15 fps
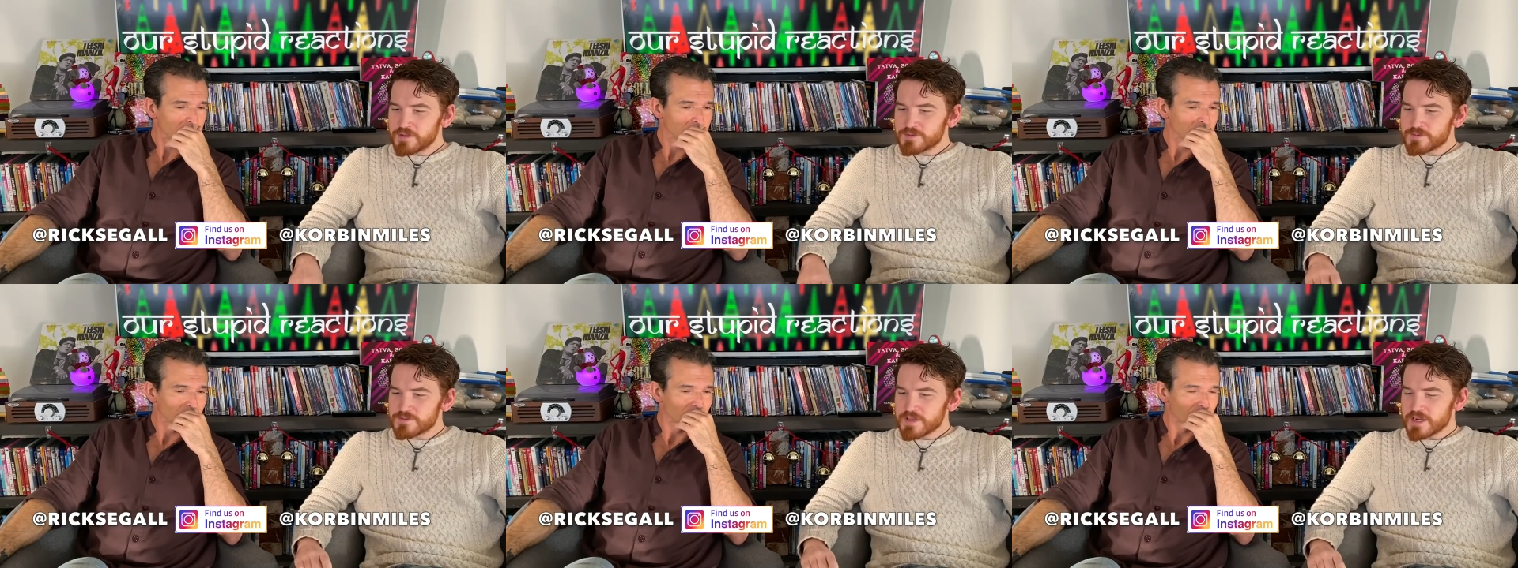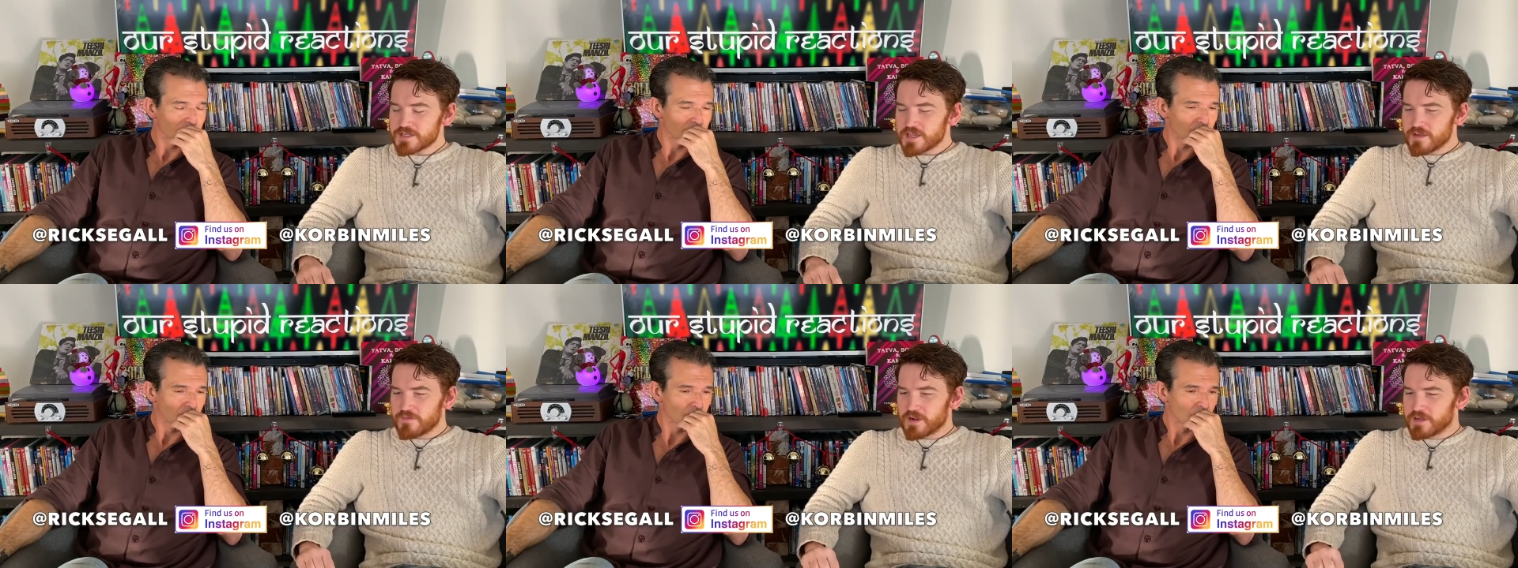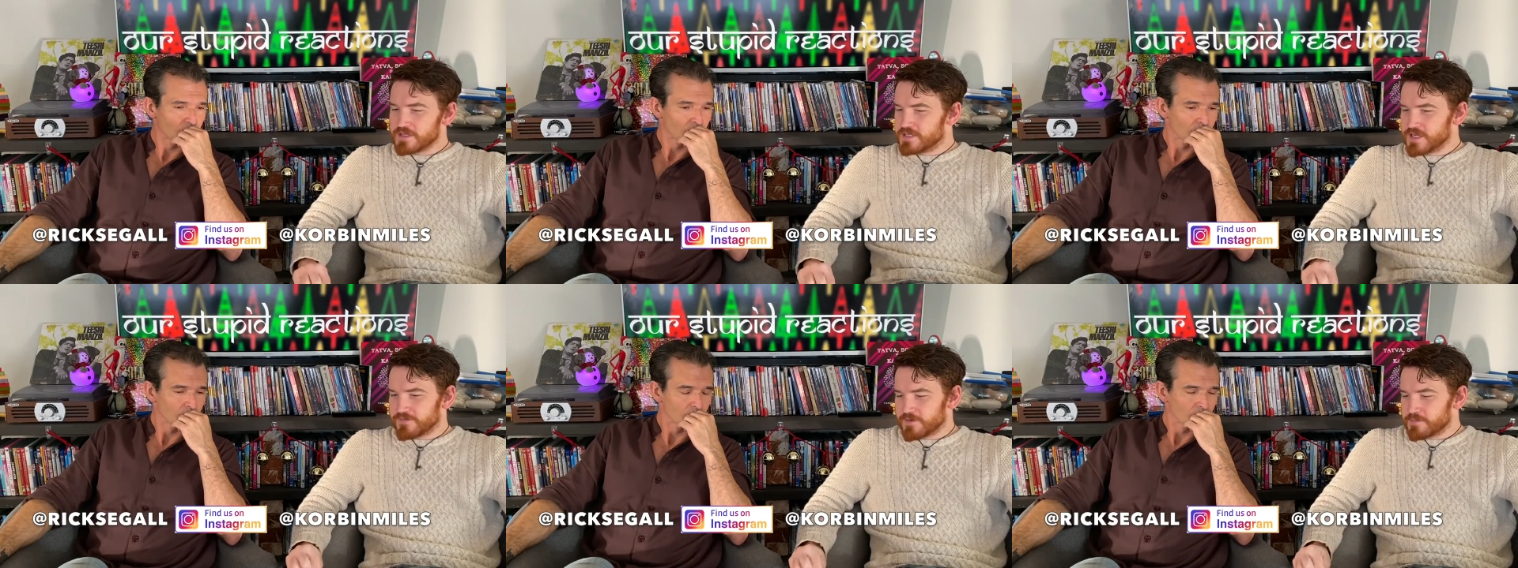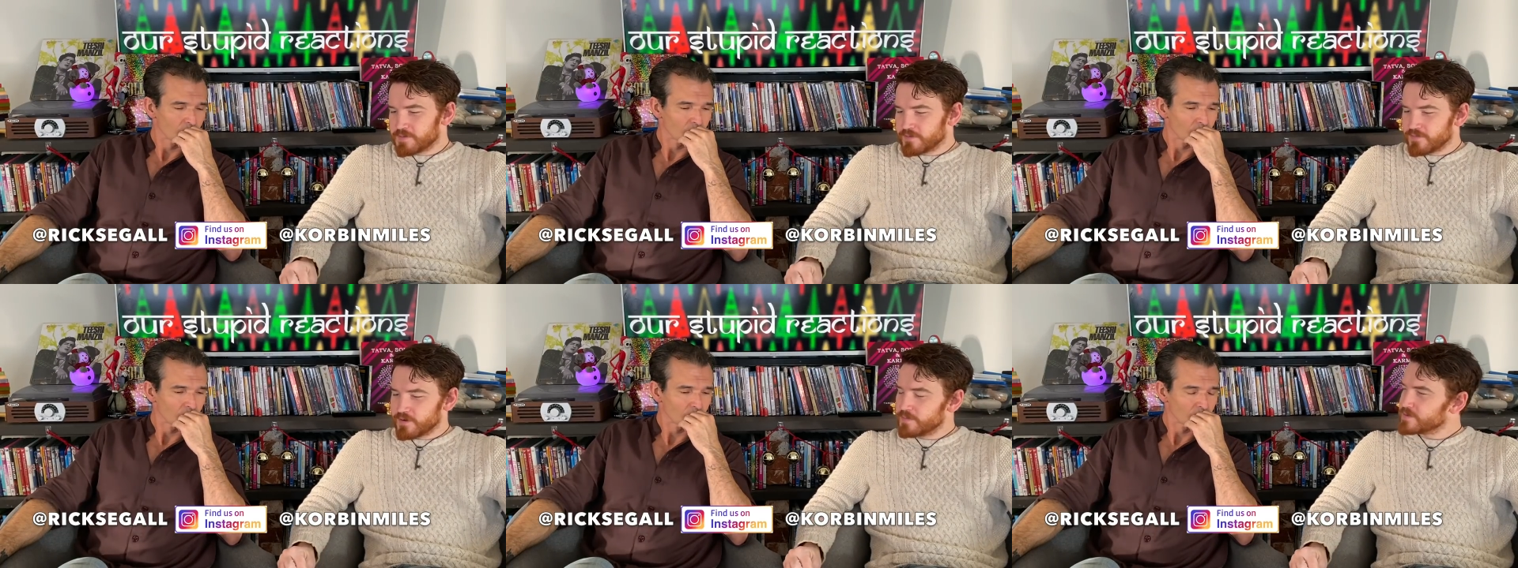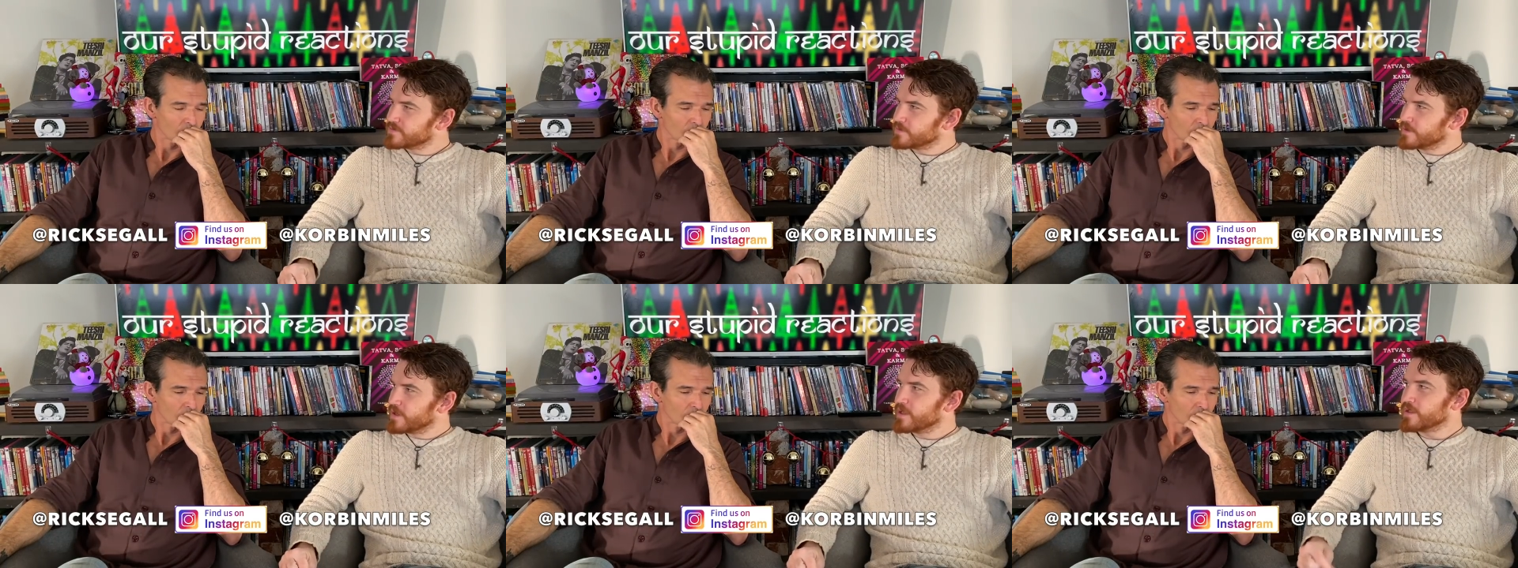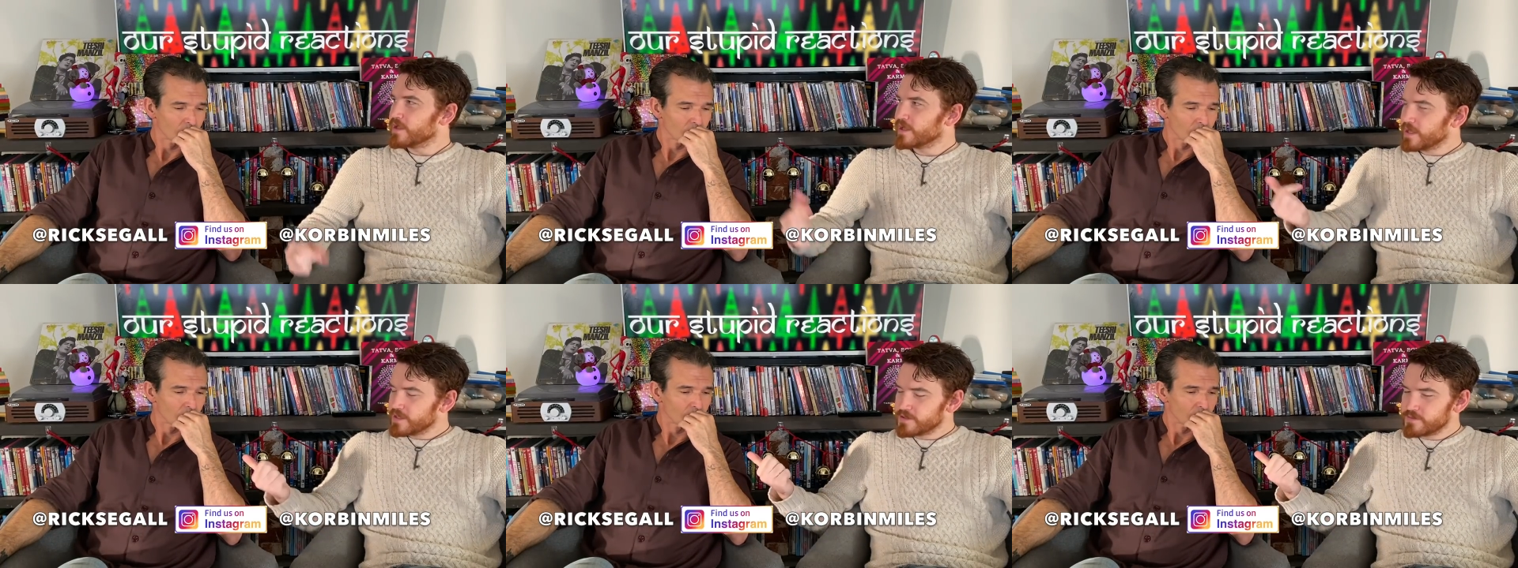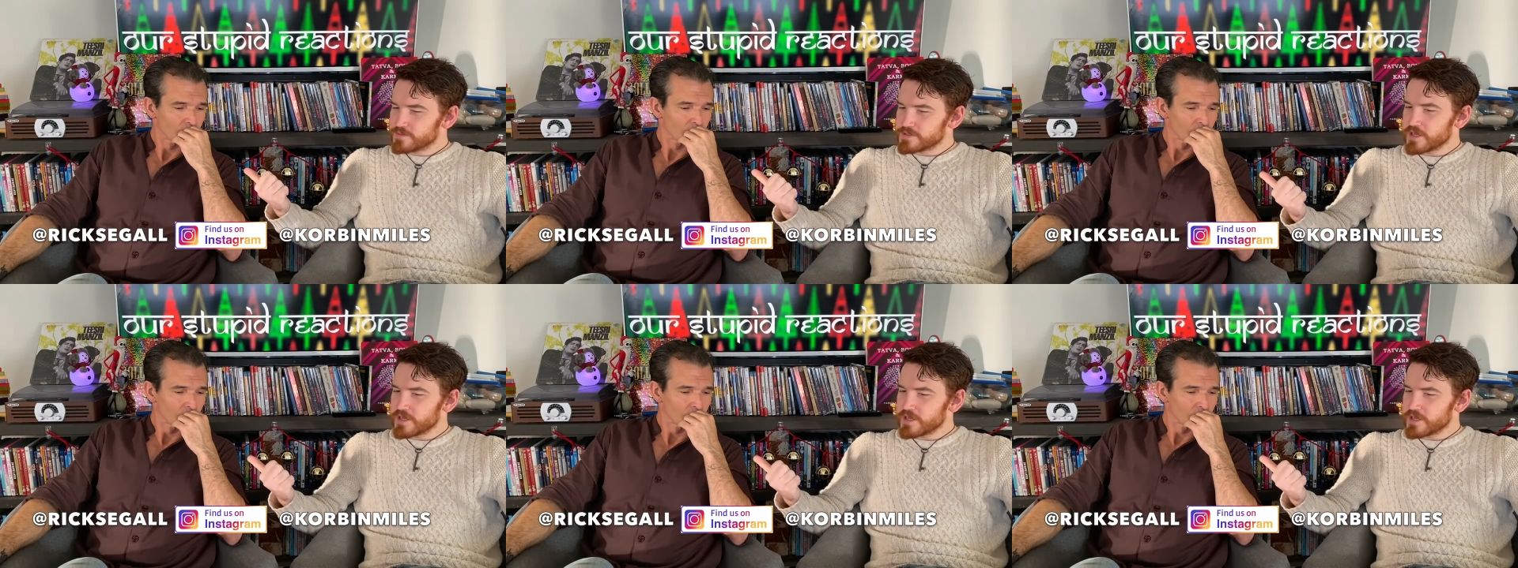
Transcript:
Speaker 1: this was actually a very different performance for her, and I, like I, you were